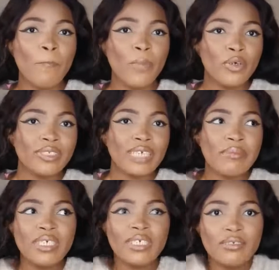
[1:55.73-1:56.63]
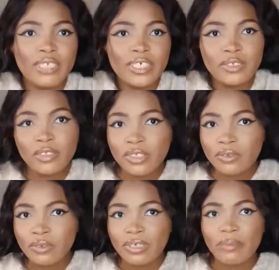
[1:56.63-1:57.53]
But I mean, there's
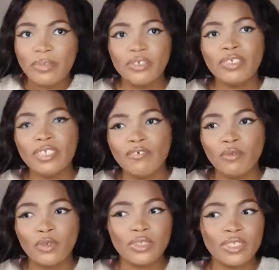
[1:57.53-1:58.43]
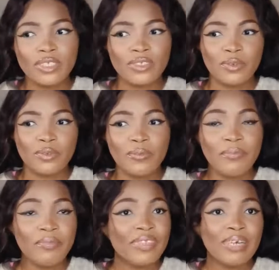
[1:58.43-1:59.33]
nothing wrong. I mean, you only live once, so
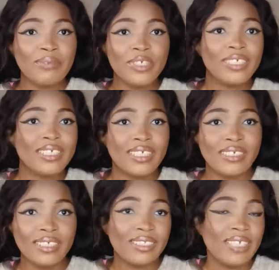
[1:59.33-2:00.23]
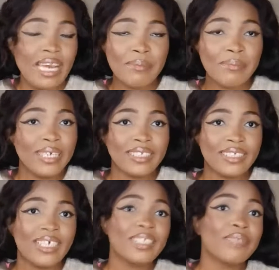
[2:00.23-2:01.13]
I'm just saying this. I might
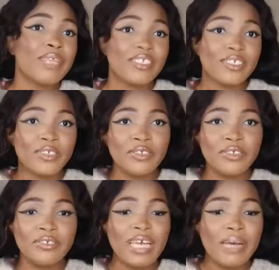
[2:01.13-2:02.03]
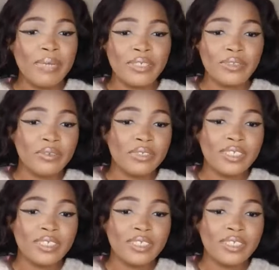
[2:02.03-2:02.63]
get plastic surgery, I might not.